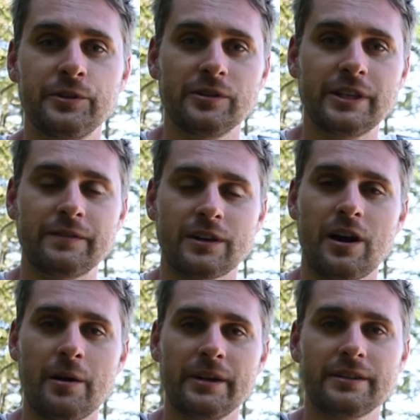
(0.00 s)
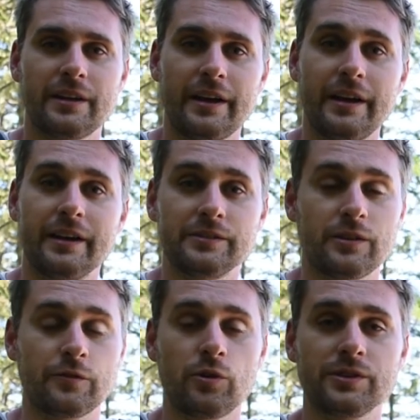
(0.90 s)
you to leave a comment and,
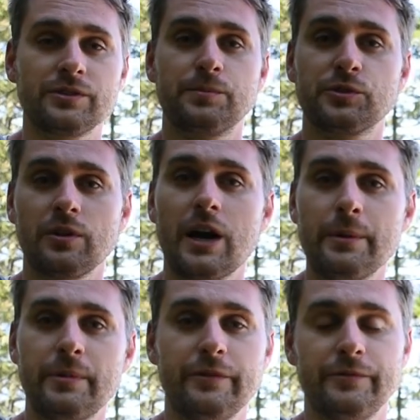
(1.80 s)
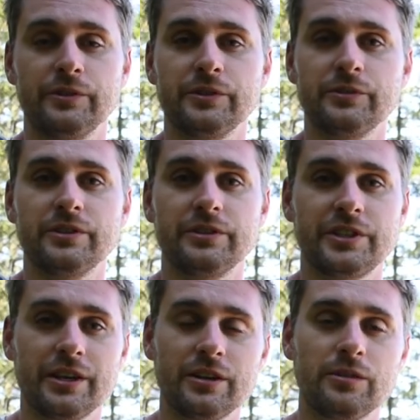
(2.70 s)
of course, subscribe if you're new to the
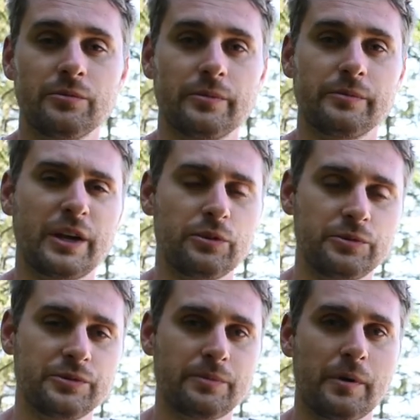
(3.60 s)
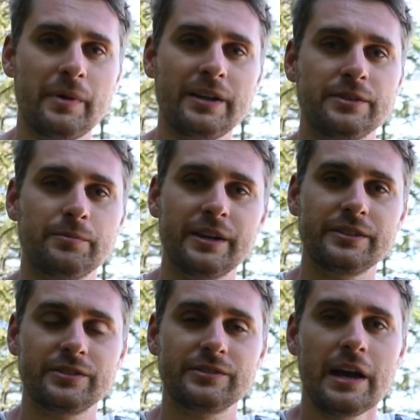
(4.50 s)
channel. Go to some amazing
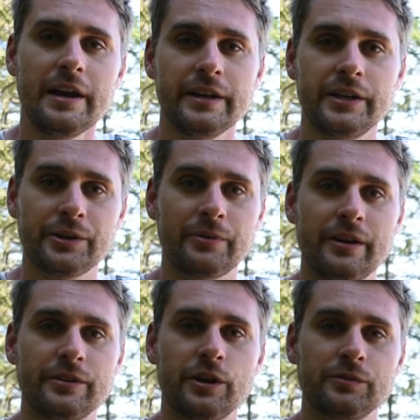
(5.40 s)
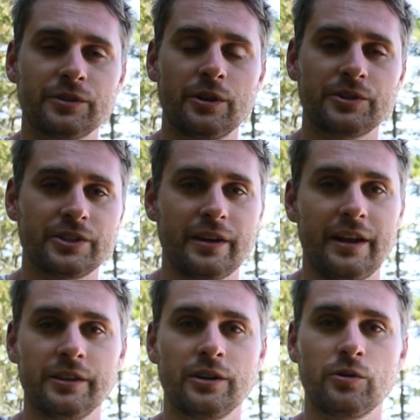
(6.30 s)
places here around in Nova Scotia
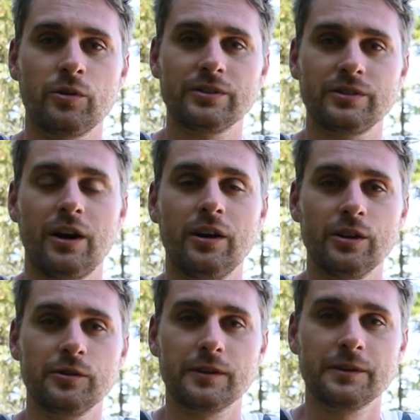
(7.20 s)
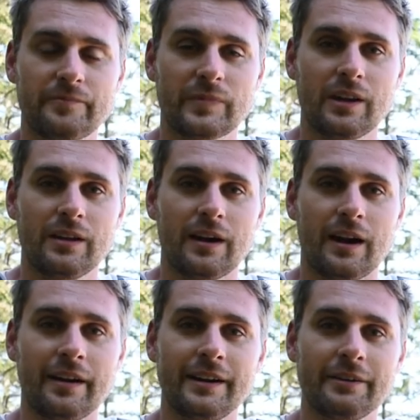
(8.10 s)
and then, of course, all over.
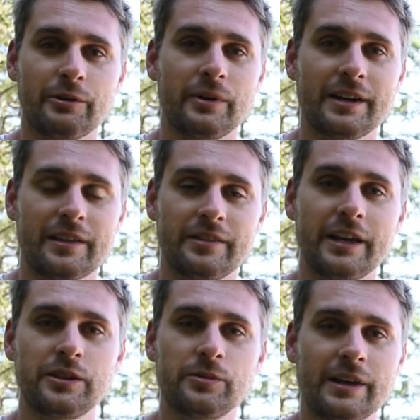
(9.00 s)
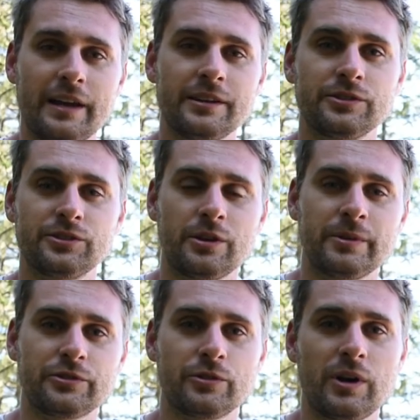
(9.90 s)
All right, everyone. Thank you again so
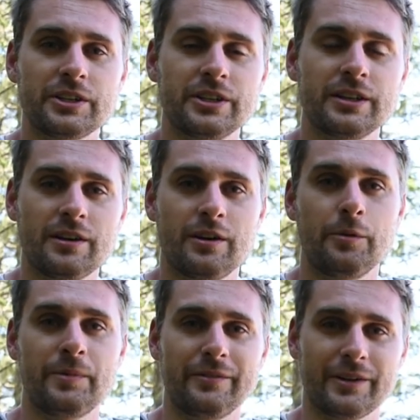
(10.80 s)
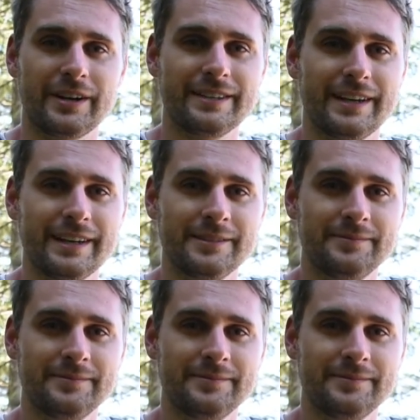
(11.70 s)
much for watching. Hope you have a great day.